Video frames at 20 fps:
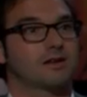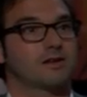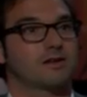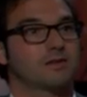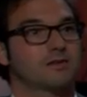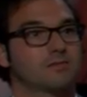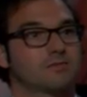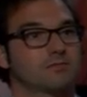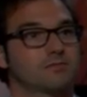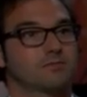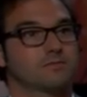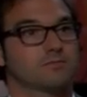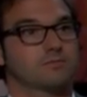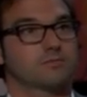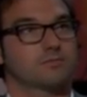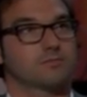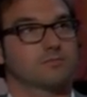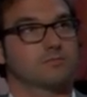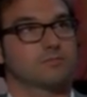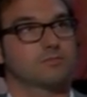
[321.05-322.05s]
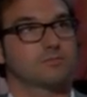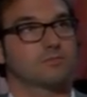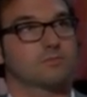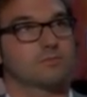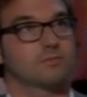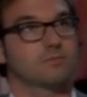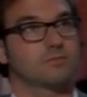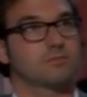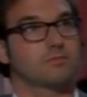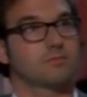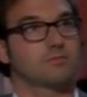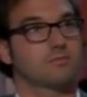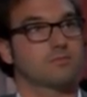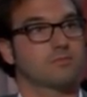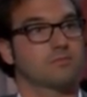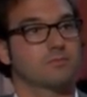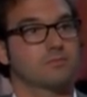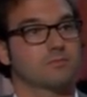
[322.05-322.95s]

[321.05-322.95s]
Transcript: Nothing is said.